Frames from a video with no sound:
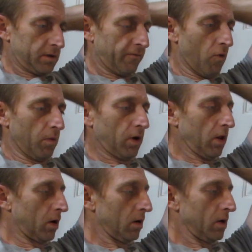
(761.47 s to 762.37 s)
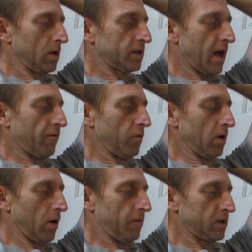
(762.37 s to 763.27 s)
form, clerk staff
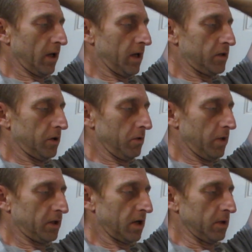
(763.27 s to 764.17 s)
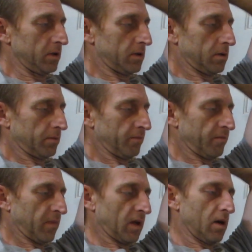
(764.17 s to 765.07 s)
will officially issue the summons.
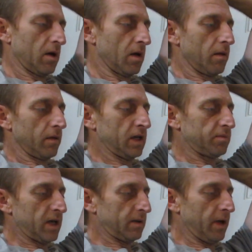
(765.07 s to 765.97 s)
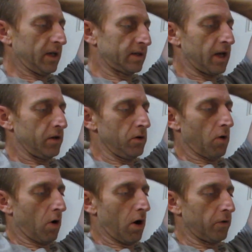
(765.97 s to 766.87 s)
This means that you
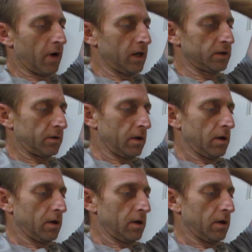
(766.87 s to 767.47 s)
are authorized.